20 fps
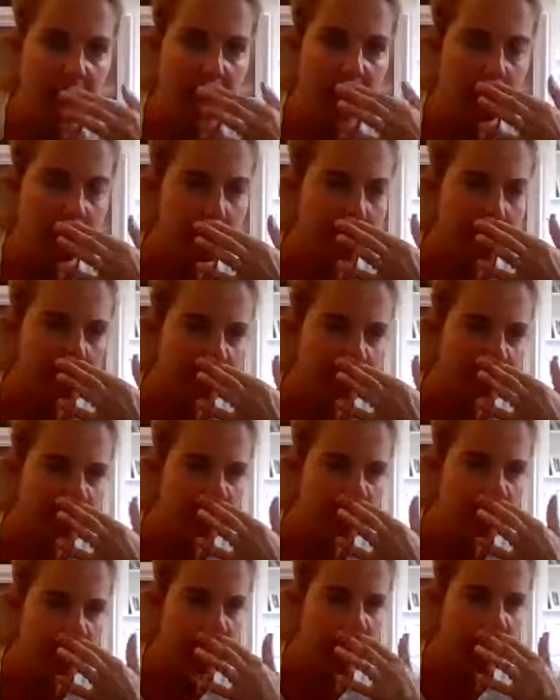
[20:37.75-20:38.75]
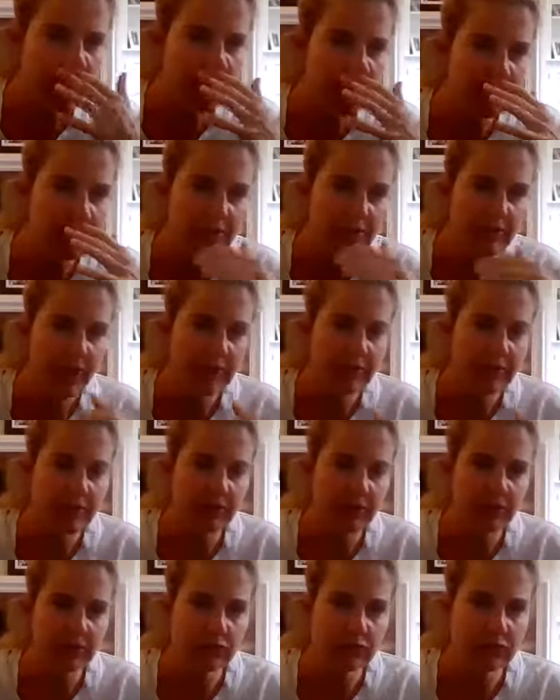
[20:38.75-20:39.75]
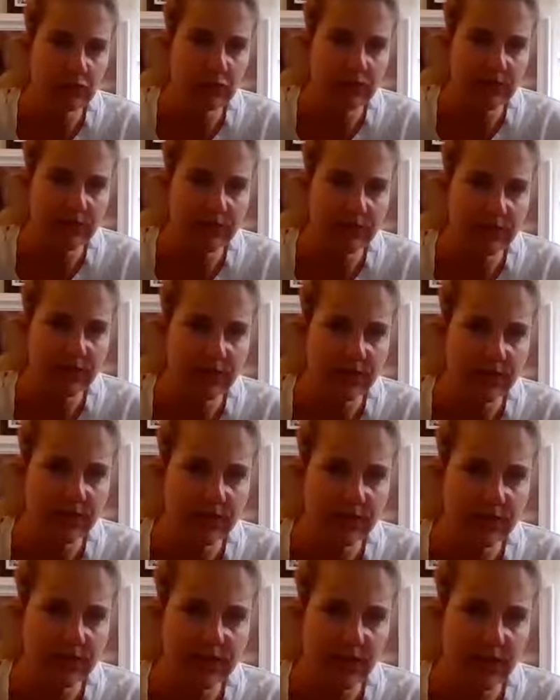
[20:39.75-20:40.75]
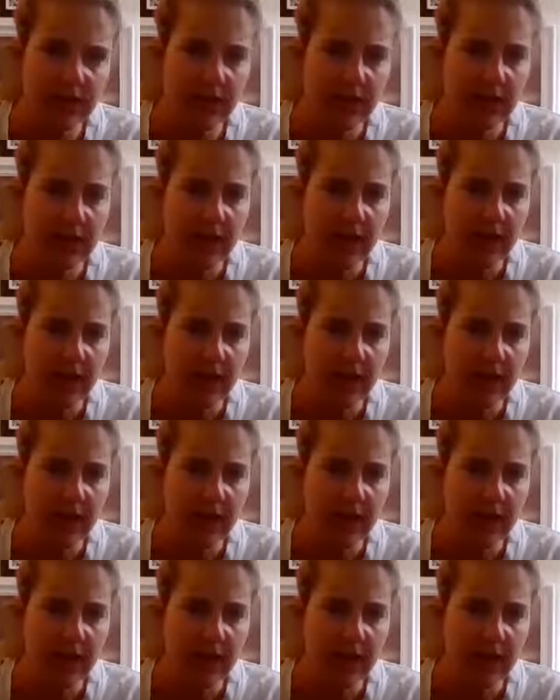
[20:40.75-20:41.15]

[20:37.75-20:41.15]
Good. Press the back of the left leg toward the ceiling.